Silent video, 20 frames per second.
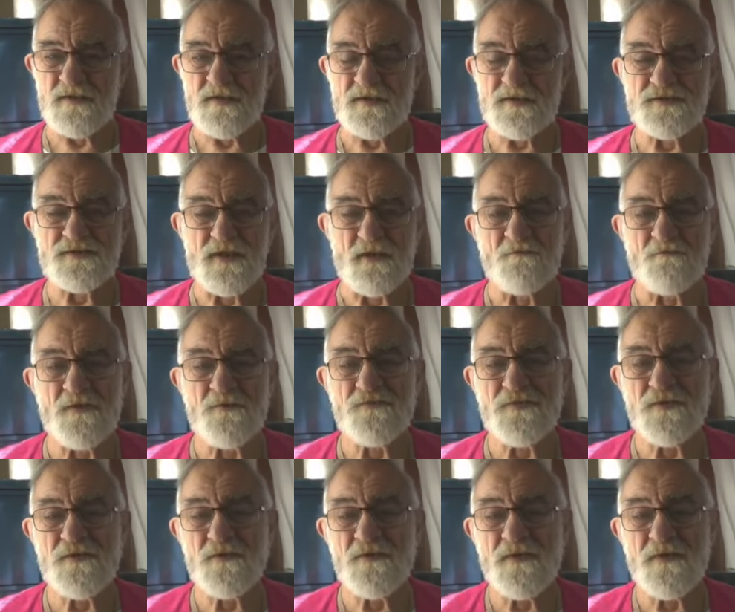Some of
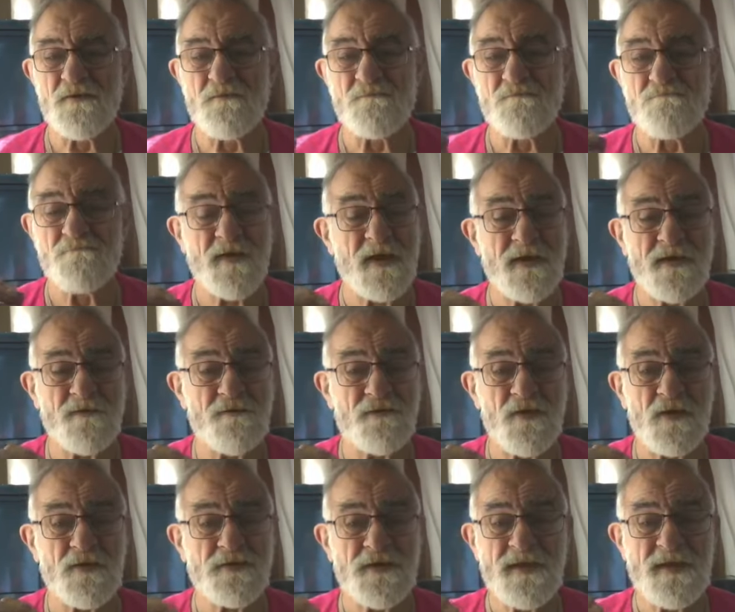you may have
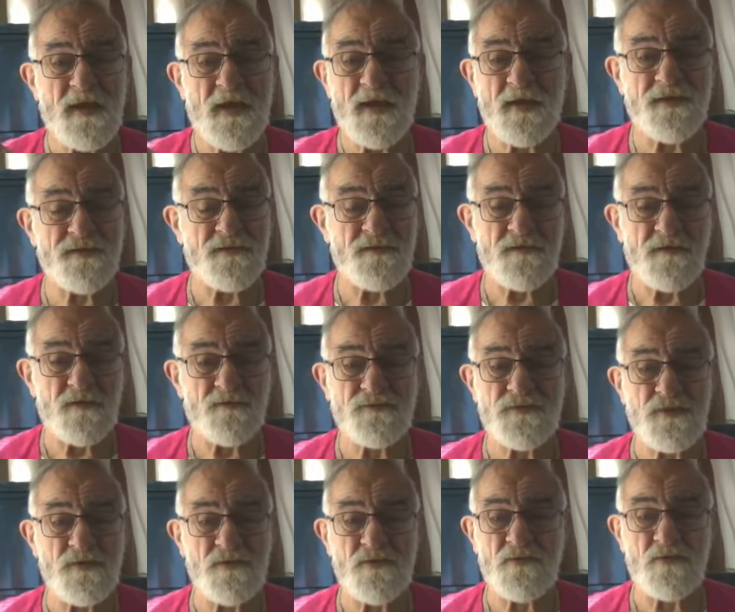only had a
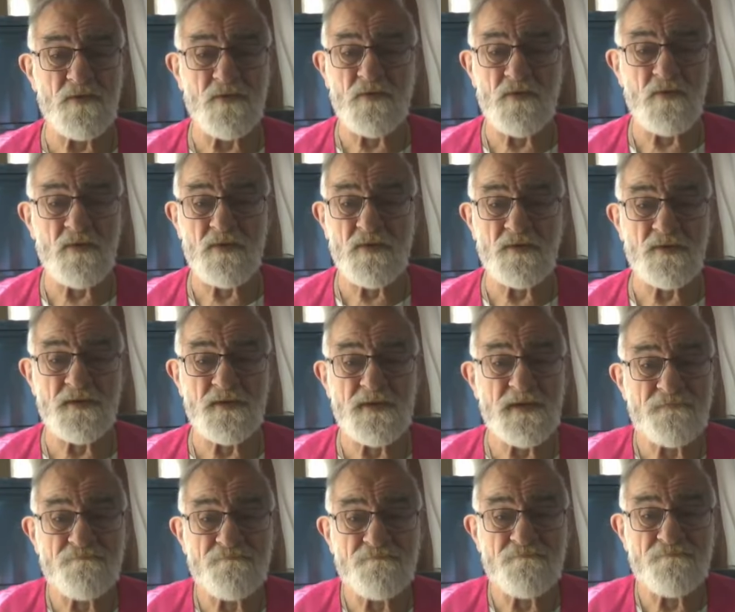few, or
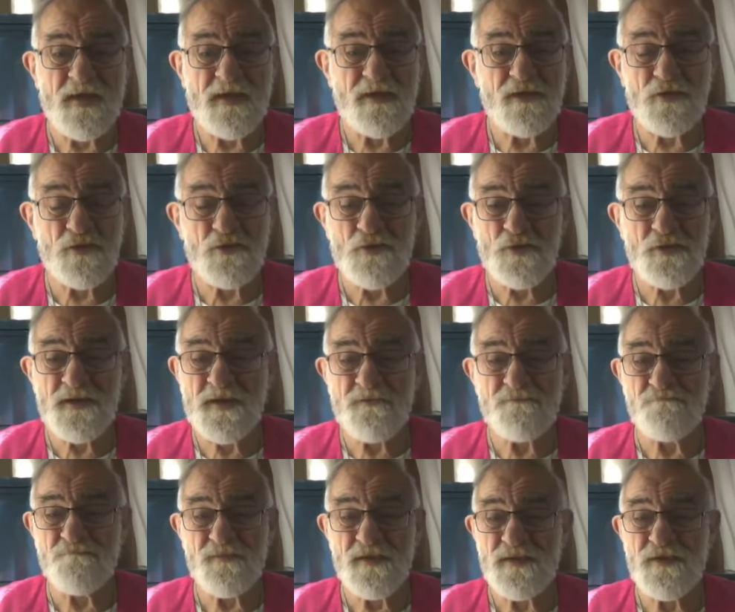it could
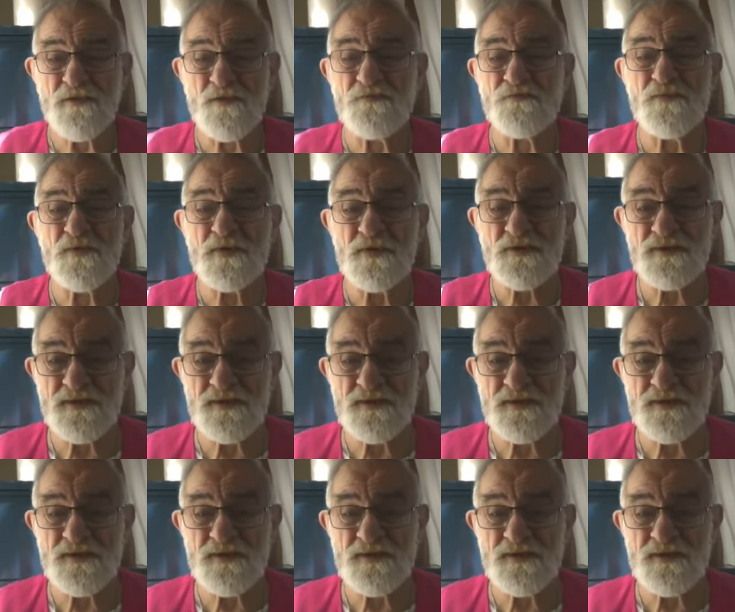even be your first